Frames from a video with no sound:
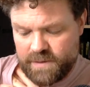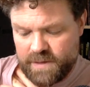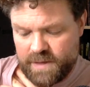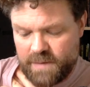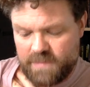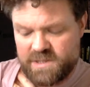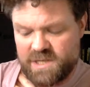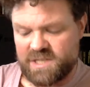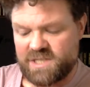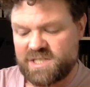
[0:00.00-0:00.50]
It
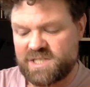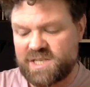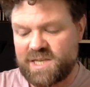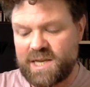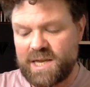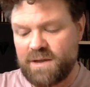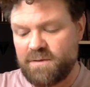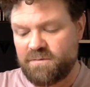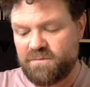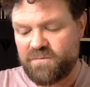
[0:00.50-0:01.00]
was a
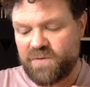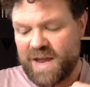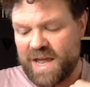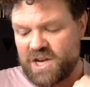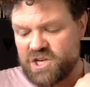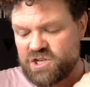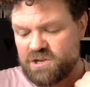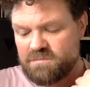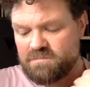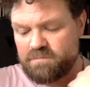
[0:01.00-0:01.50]
sea of
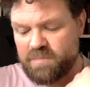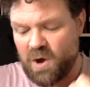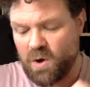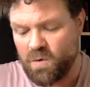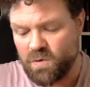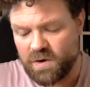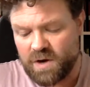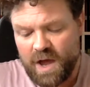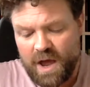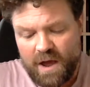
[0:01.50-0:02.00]
flesh and
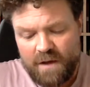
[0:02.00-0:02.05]
bone,